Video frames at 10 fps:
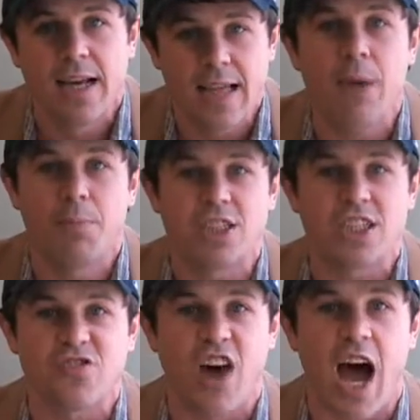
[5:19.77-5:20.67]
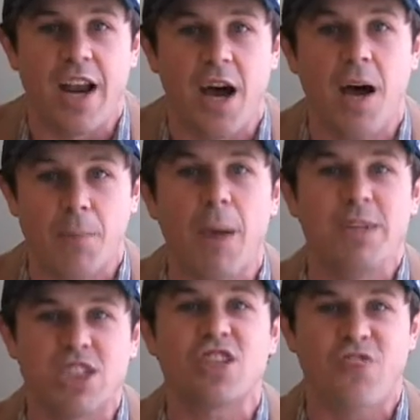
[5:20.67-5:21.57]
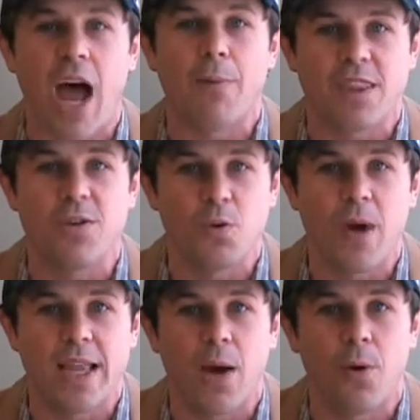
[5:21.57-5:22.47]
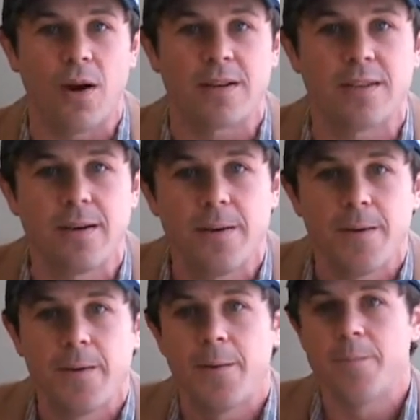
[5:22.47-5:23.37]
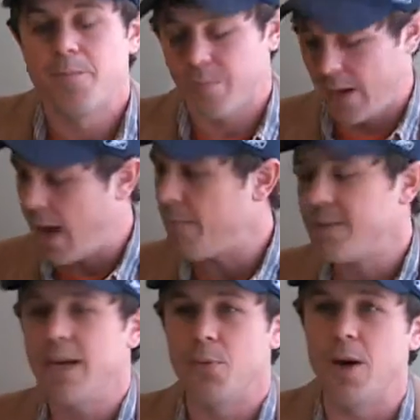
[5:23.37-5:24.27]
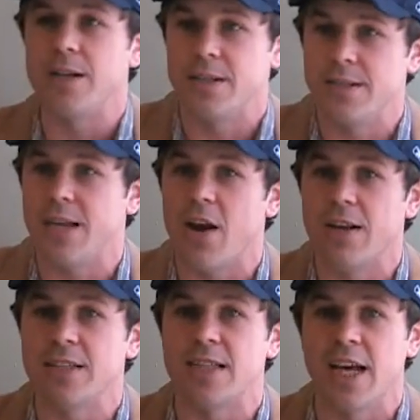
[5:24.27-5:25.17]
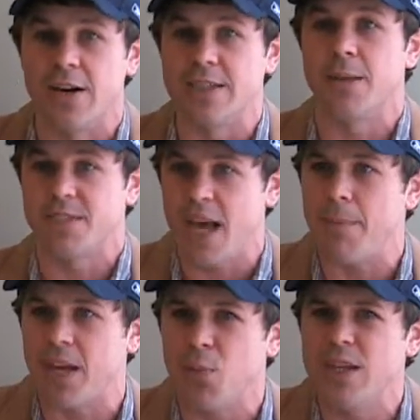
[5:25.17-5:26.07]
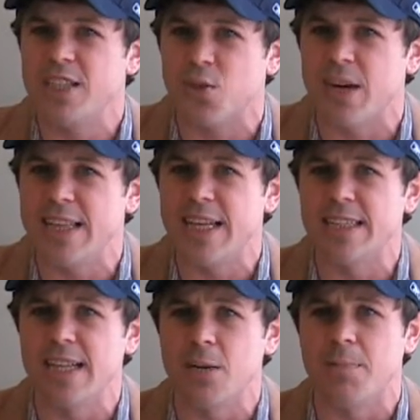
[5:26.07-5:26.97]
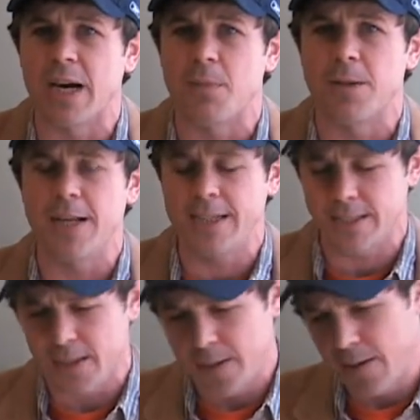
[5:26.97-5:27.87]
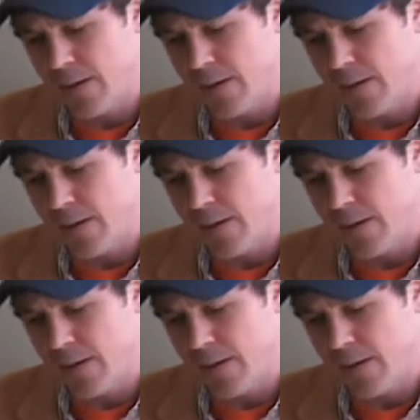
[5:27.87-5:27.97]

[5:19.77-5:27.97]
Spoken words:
That would be just fine, huh? Probably just fine with you the way that works. Tell you what, Terry, this letter has upset me. Can we screen these a little better, please?